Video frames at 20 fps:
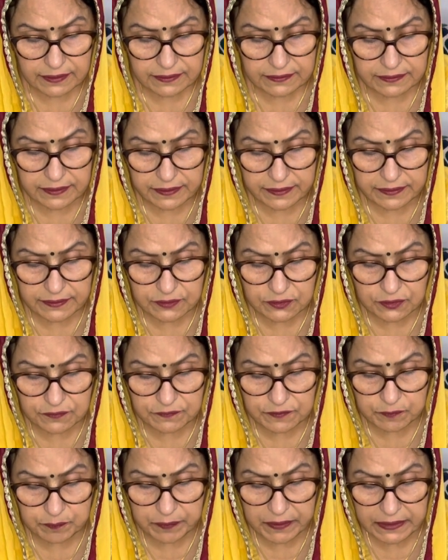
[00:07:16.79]
The writ of
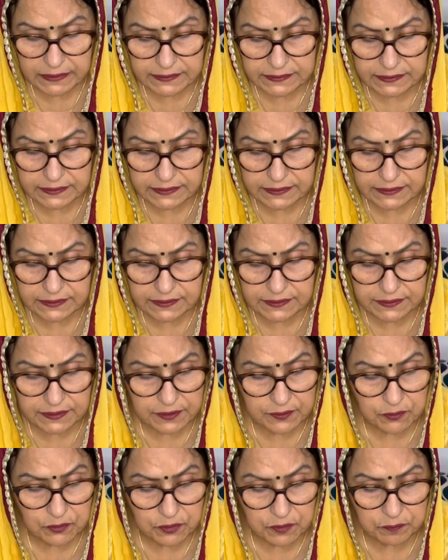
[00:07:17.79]
the past deeds
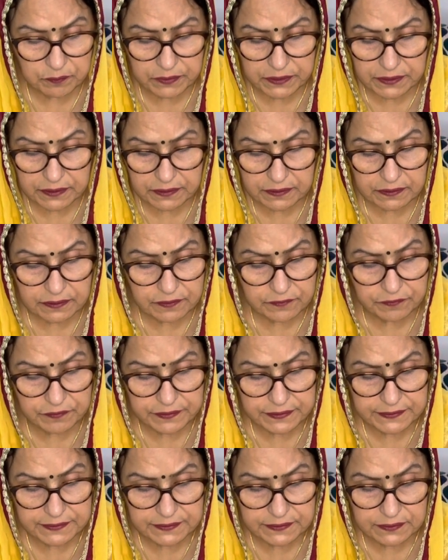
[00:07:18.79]
cannot be
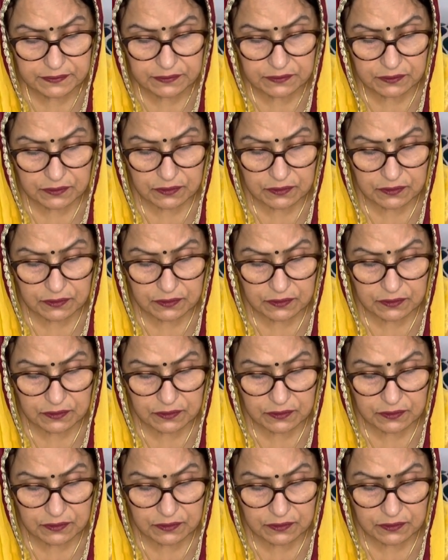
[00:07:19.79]
effaced.